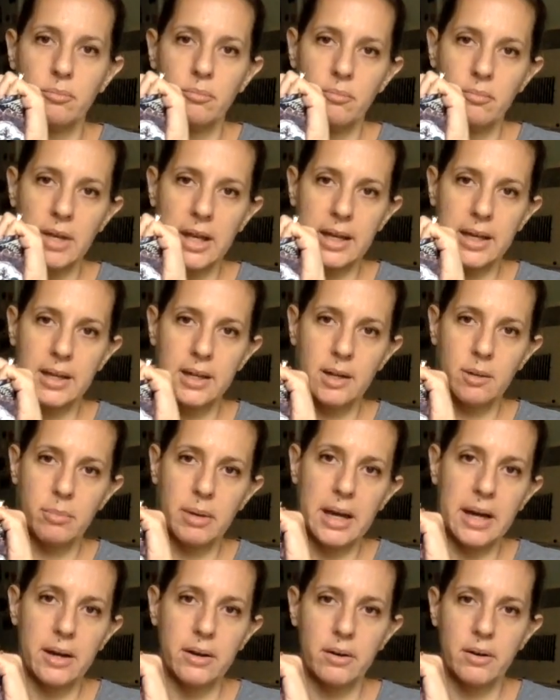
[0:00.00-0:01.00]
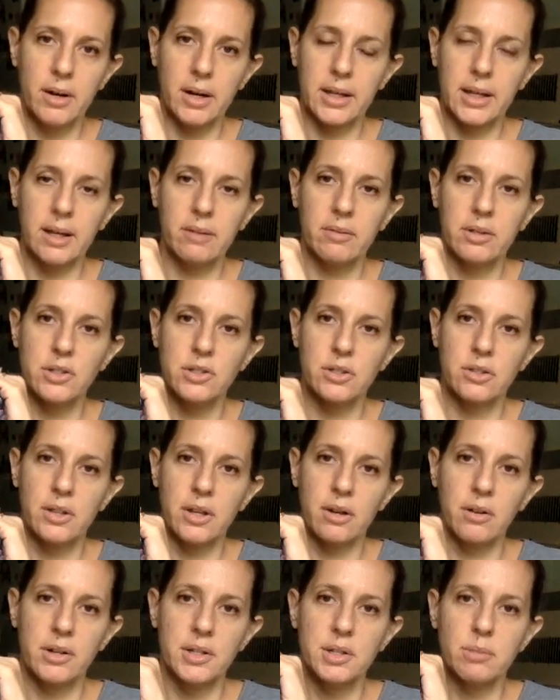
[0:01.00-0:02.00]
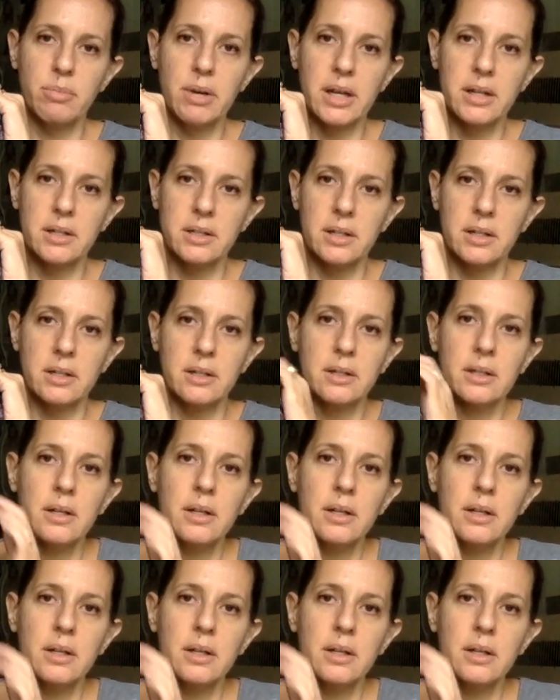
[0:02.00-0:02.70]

make it in a pattern and give it to their independent,